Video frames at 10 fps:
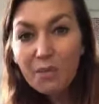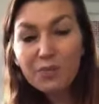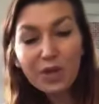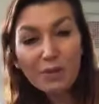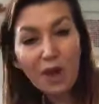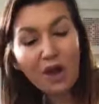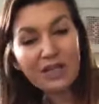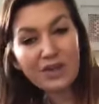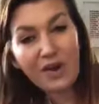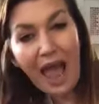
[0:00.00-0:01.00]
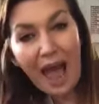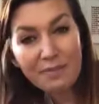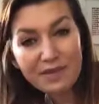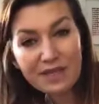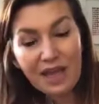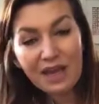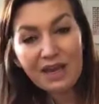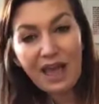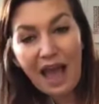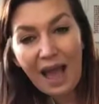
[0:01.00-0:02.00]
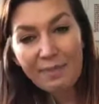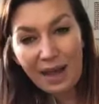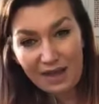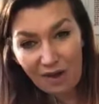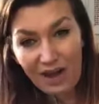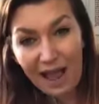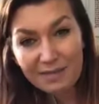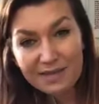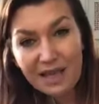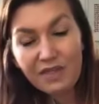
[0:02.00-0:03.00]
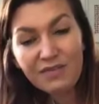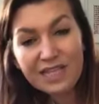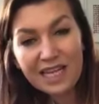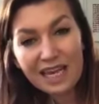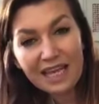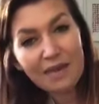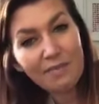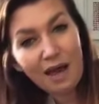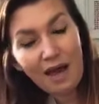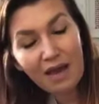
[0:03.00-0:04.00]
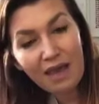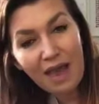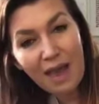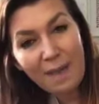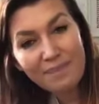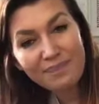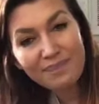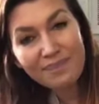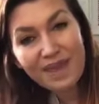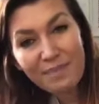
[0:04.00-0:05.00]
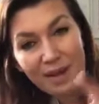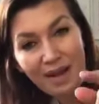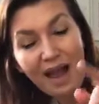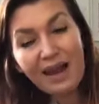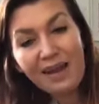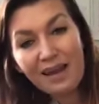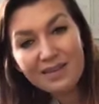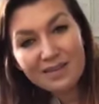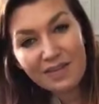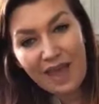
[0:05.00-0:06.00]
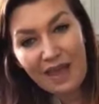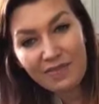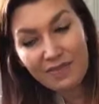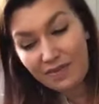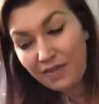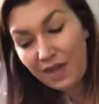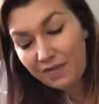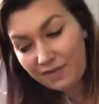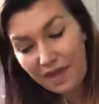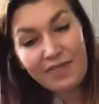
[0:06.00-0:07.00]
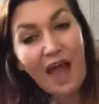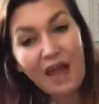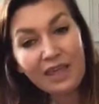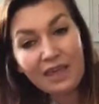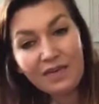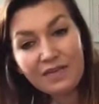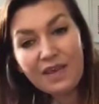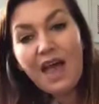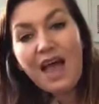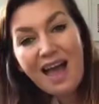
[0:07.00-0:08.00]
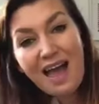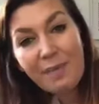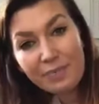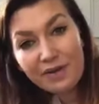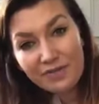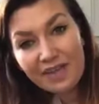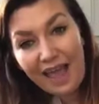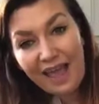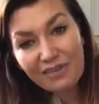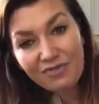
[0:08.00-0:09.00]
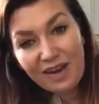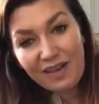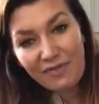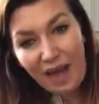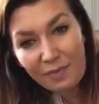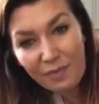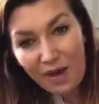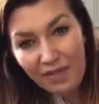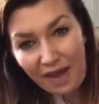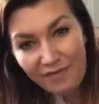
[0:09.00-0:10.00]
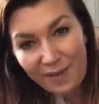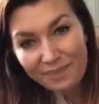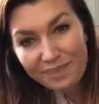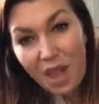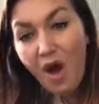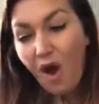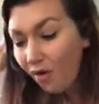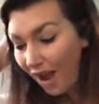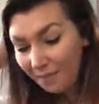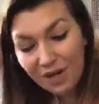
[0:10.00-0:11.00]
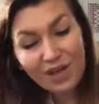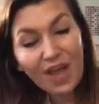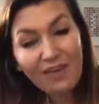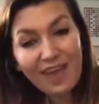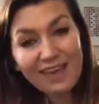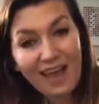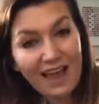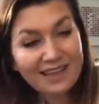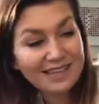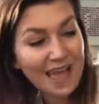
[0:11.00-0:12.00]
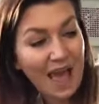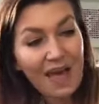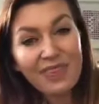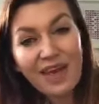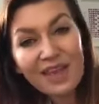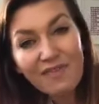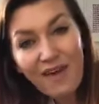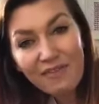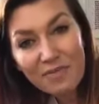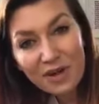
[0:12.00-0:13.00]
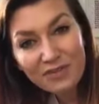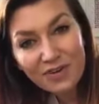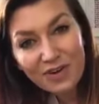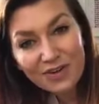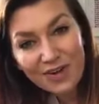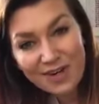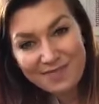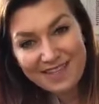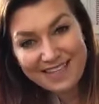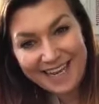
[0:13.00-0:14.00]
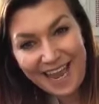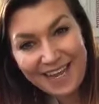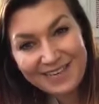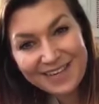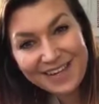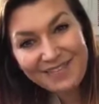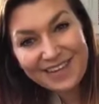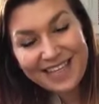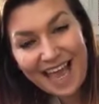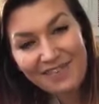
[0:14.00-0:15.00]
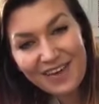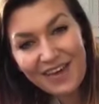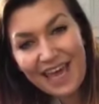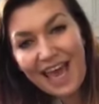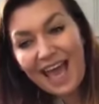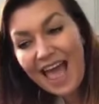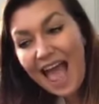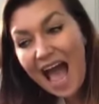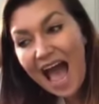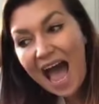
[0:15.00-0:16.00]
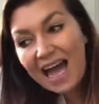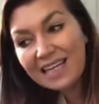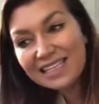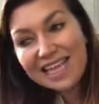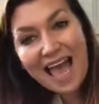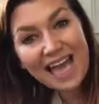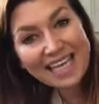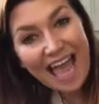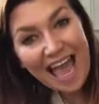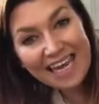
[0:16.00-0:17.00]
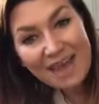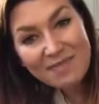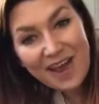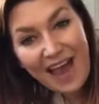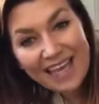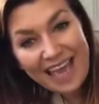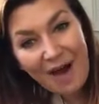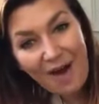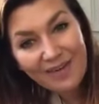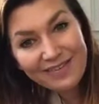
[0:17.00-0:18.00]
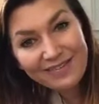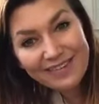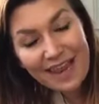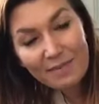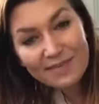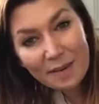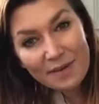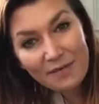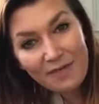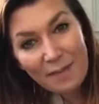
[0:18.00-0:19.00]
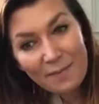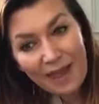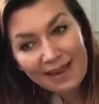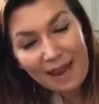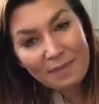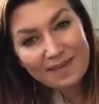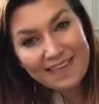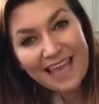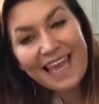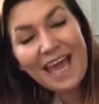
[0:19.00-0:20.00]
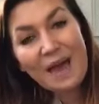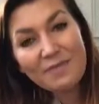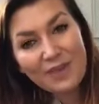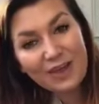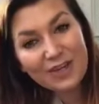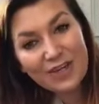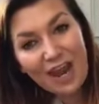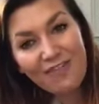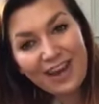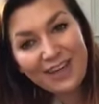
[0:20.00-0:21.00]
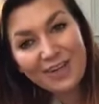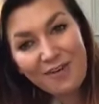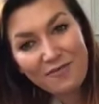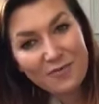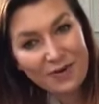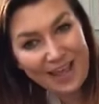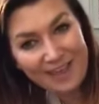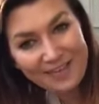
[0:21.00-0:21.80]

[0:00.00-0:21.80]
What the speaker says: Numicon is on Amazon. I buy it on Amazon. There is a link in my highlights to the set that I use. But it's really fab, worth having. All right, I'm going to go then, guys. Thank you very much for joining me today. It was lovely to have you here. And let me know how you get on. Send me your fan mail, let me see, so I can share it and show everybody